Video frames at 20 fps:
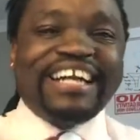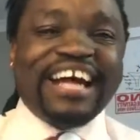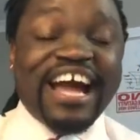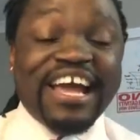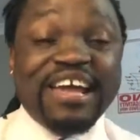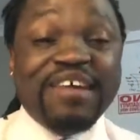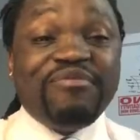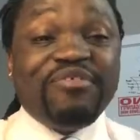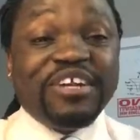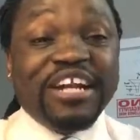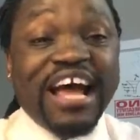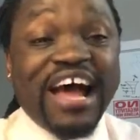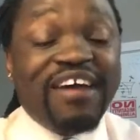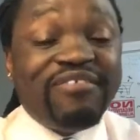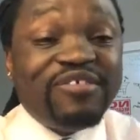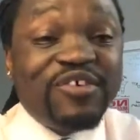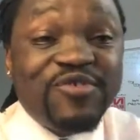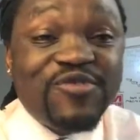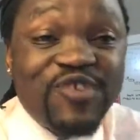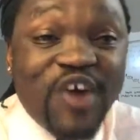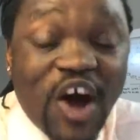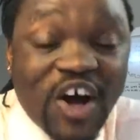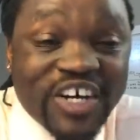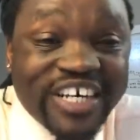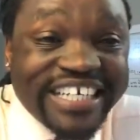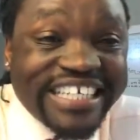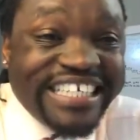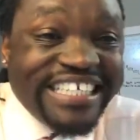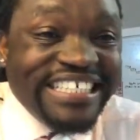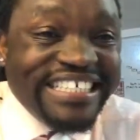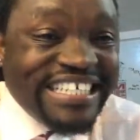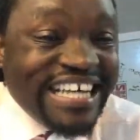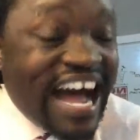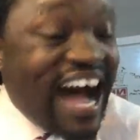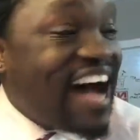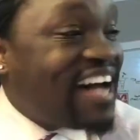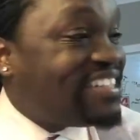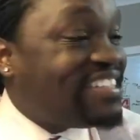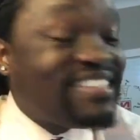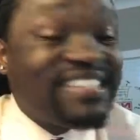I even have a rock
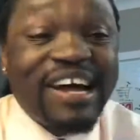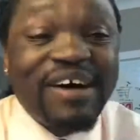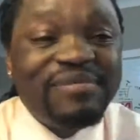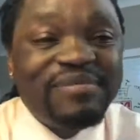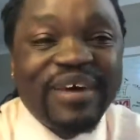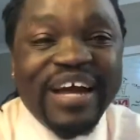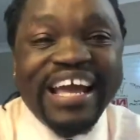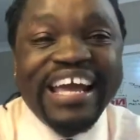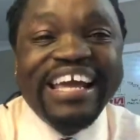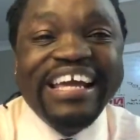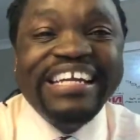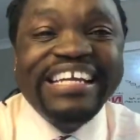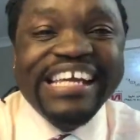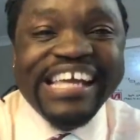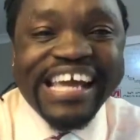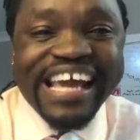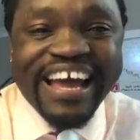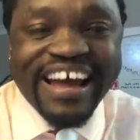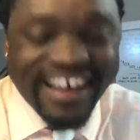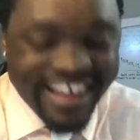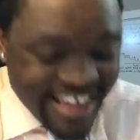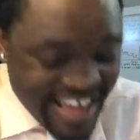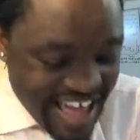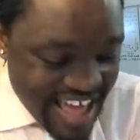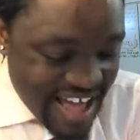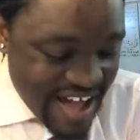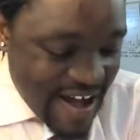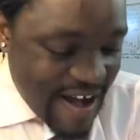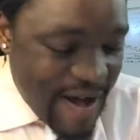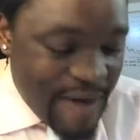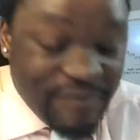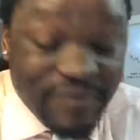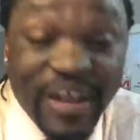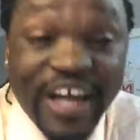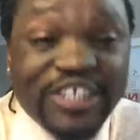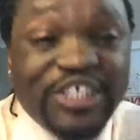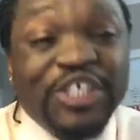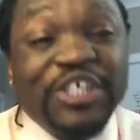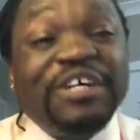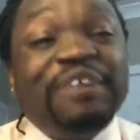guitar somewhere in here. Um,
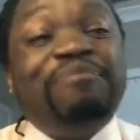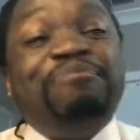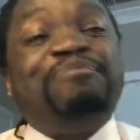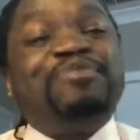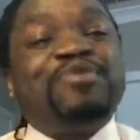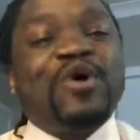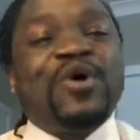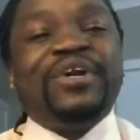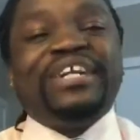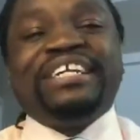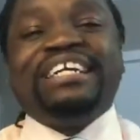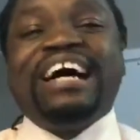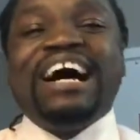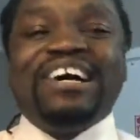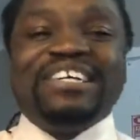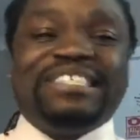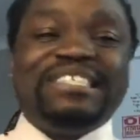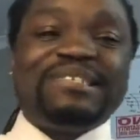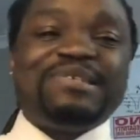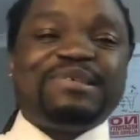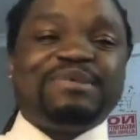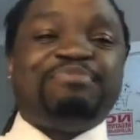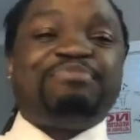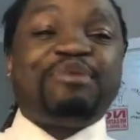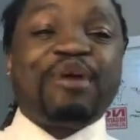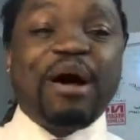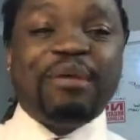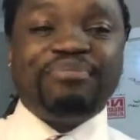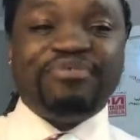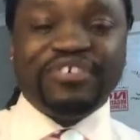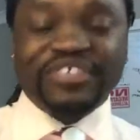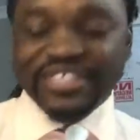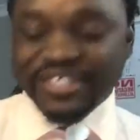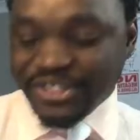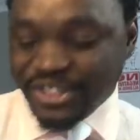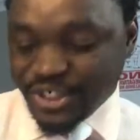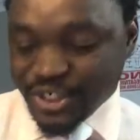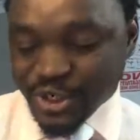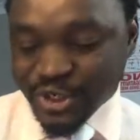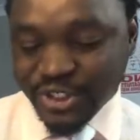I should have brought it out as a prop for
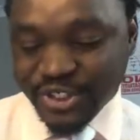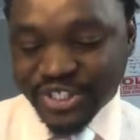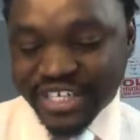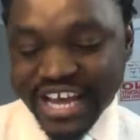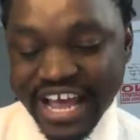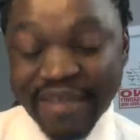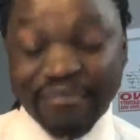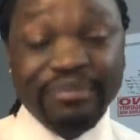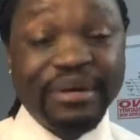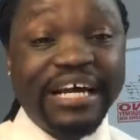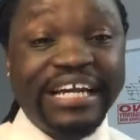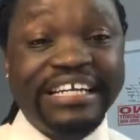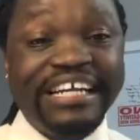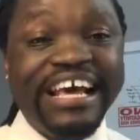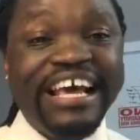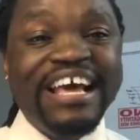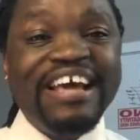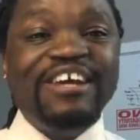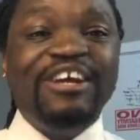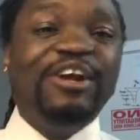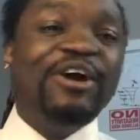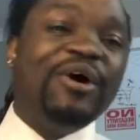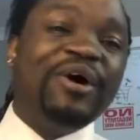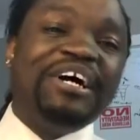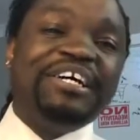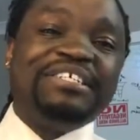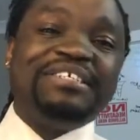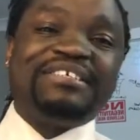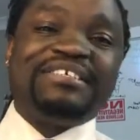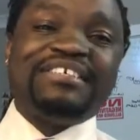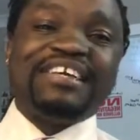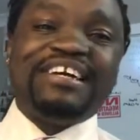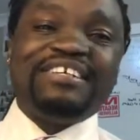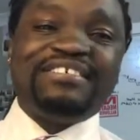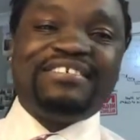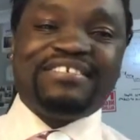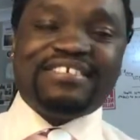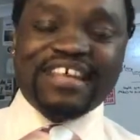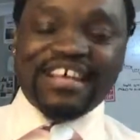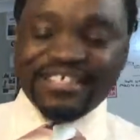this show today, but you know, as
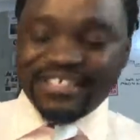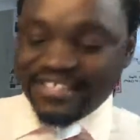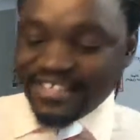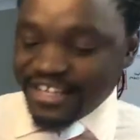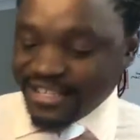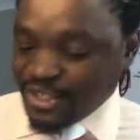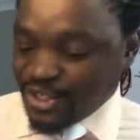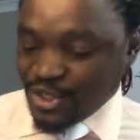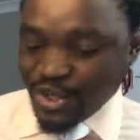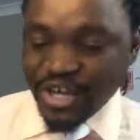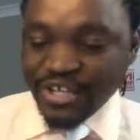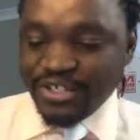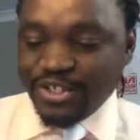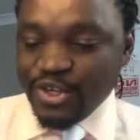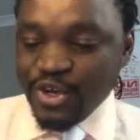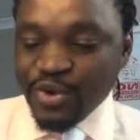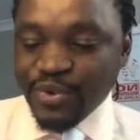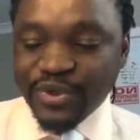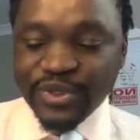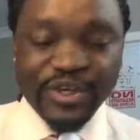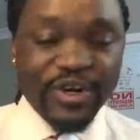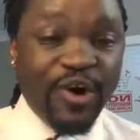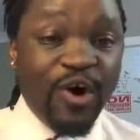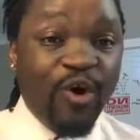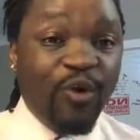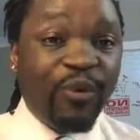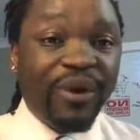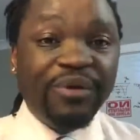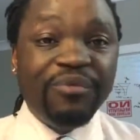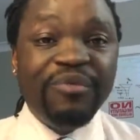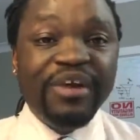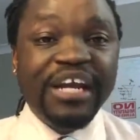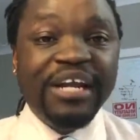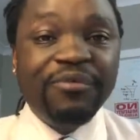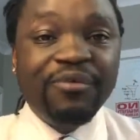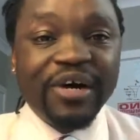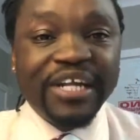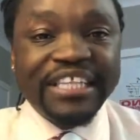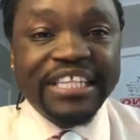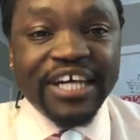as as as, as you would know, we really
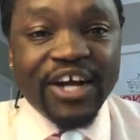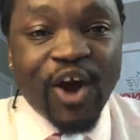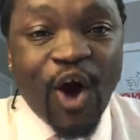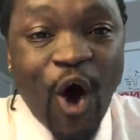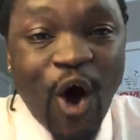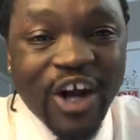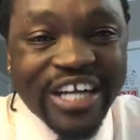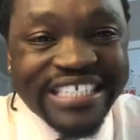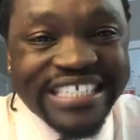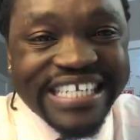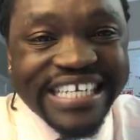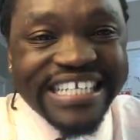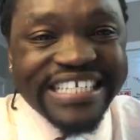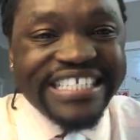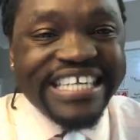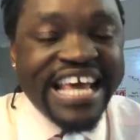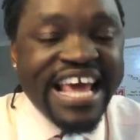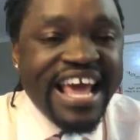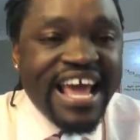want the content